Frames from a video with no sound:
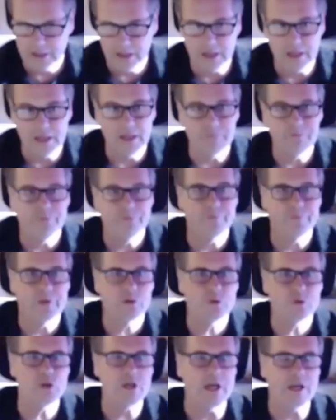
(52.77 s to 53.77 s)
um,
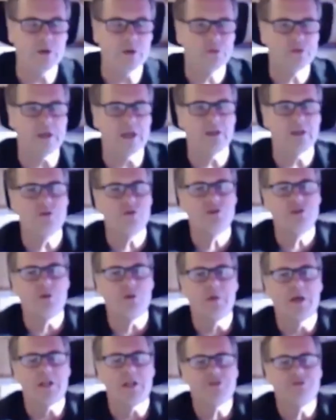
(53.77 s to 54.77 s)
Rogério, thank you so
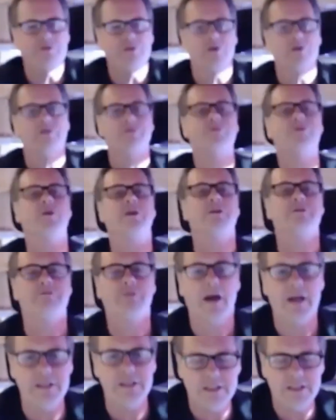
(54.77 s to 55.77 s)
much for, for
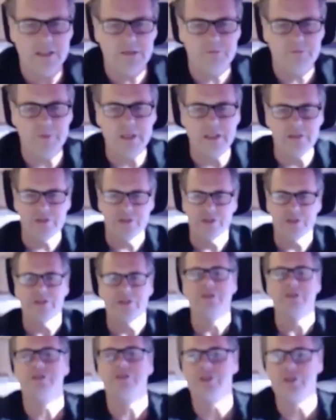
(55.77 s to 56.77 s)
inviting me
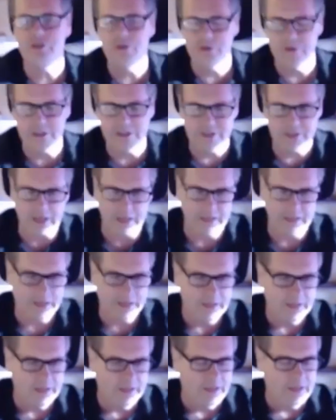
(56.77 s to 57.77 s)
to, to do this. I,
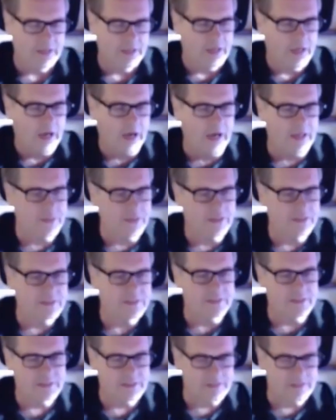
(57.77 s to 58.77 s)
I think this
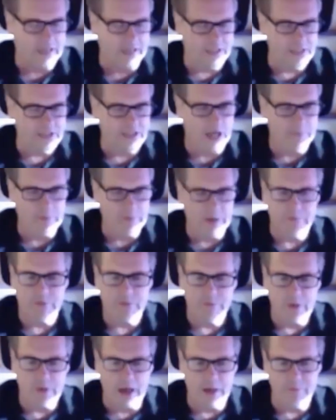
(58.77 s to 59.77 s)
is the second time I'm
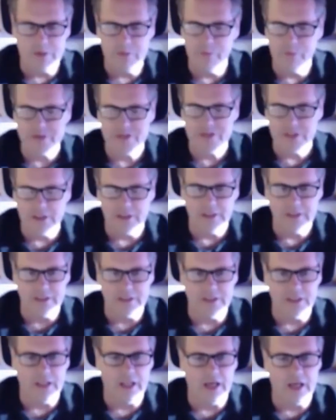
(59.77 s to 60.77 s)
in, I'm in Brazil in
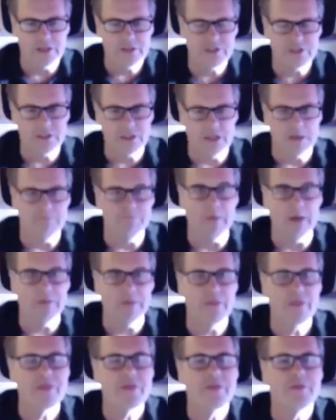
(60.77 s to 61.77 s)
the last uh,
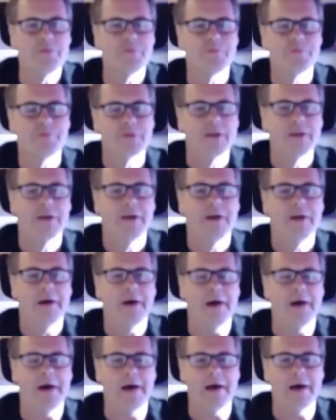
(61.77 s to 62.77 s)
month.
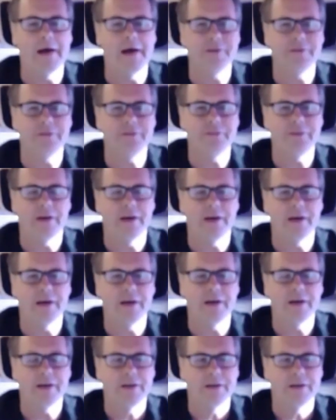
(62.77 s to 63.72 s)
And uh,